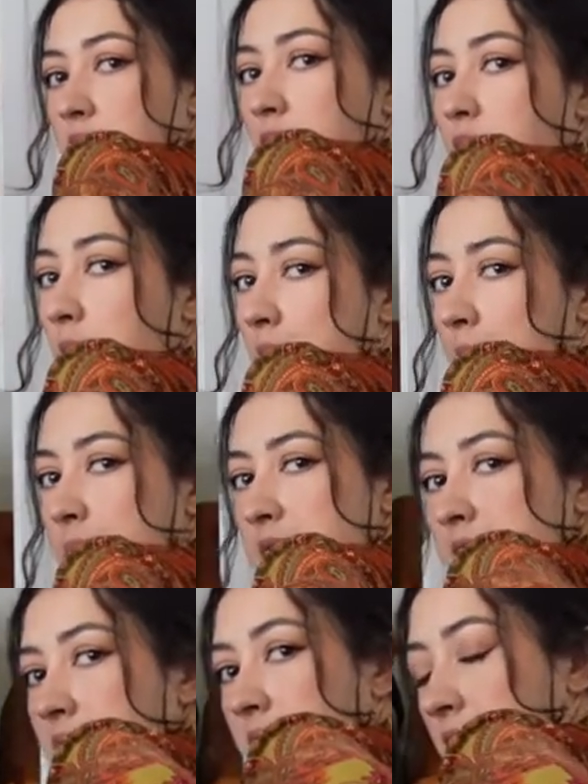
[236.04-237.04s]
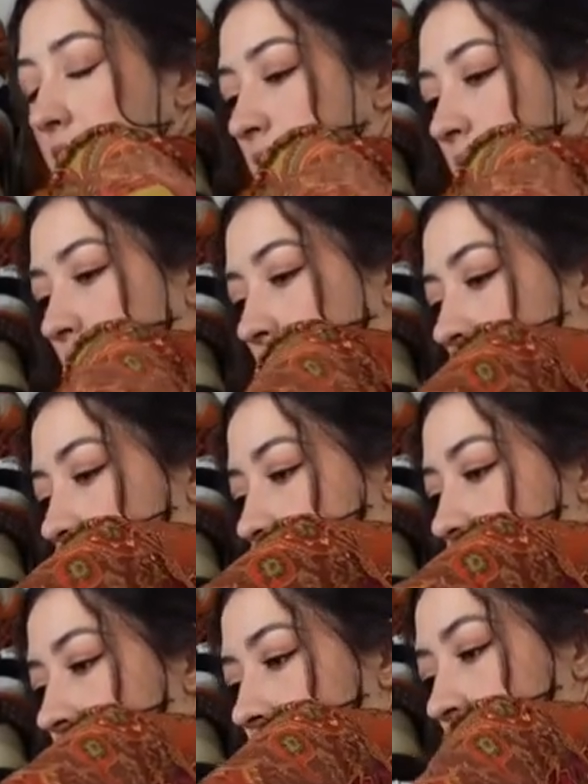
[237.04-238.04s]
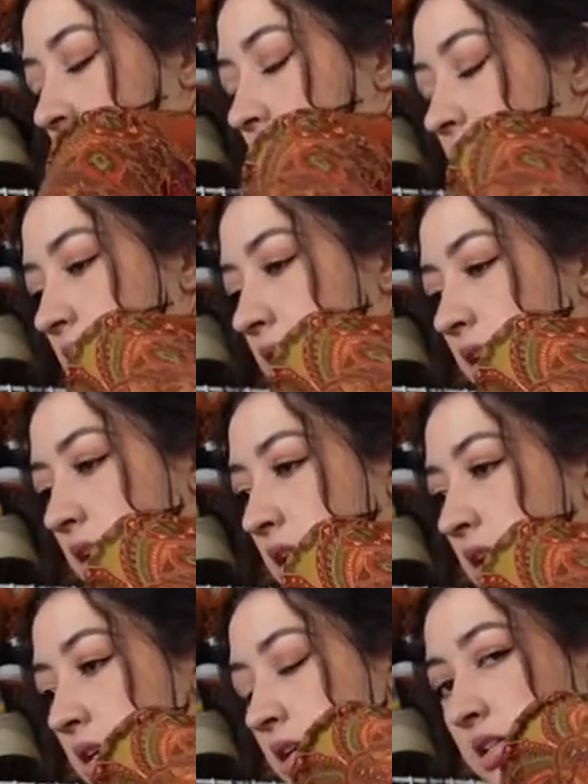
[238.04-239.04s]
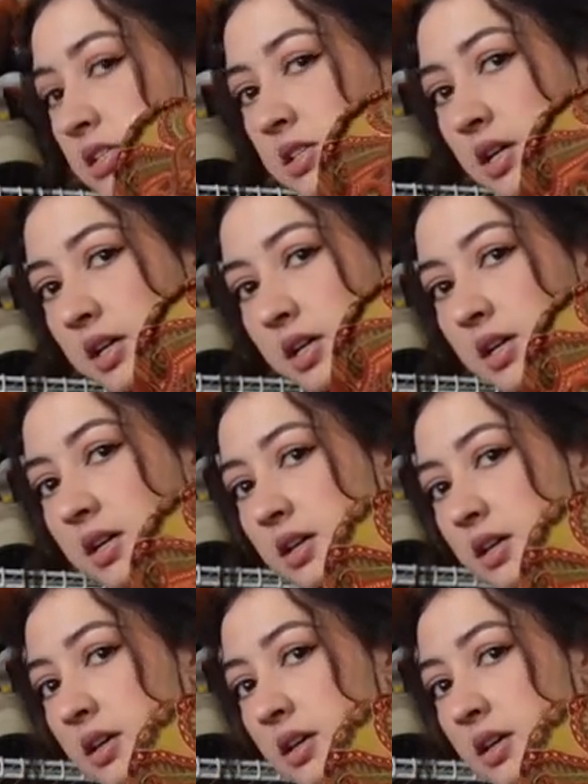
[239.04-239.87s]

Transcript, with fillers: grab the tail and kind of like tuck it